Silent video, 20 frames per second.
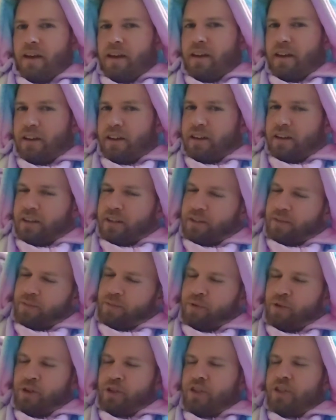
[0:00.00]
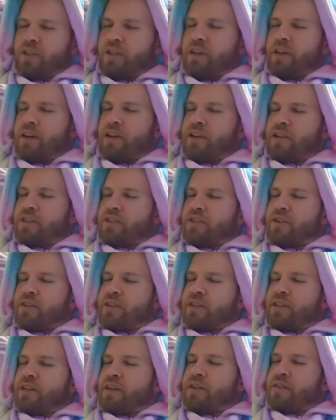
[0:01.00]
And push it down and
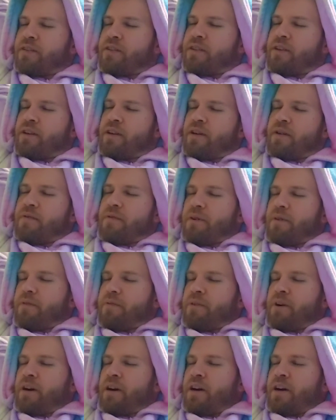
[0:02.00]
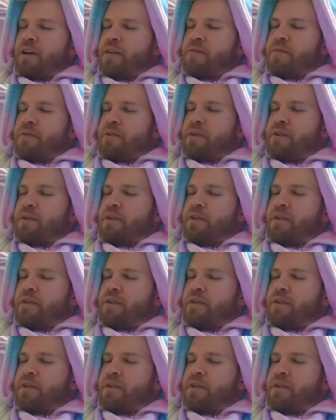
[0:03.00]
stretch it out for 5,